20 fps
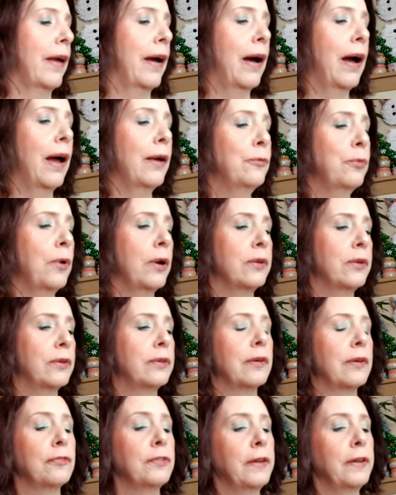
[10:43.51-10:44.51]
I would
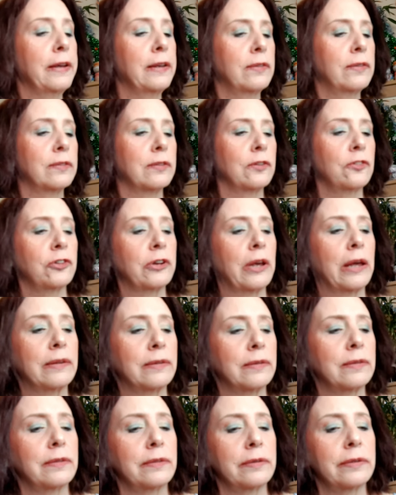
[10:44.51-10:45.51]
definitely
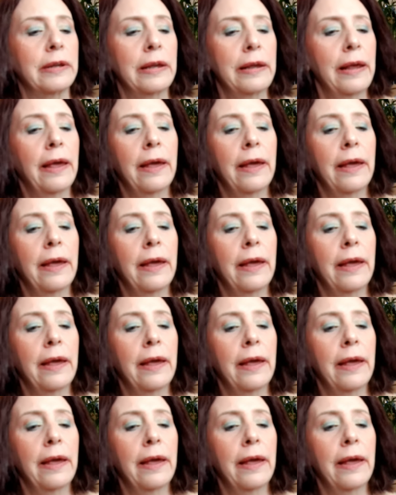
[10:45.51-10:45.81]
suggest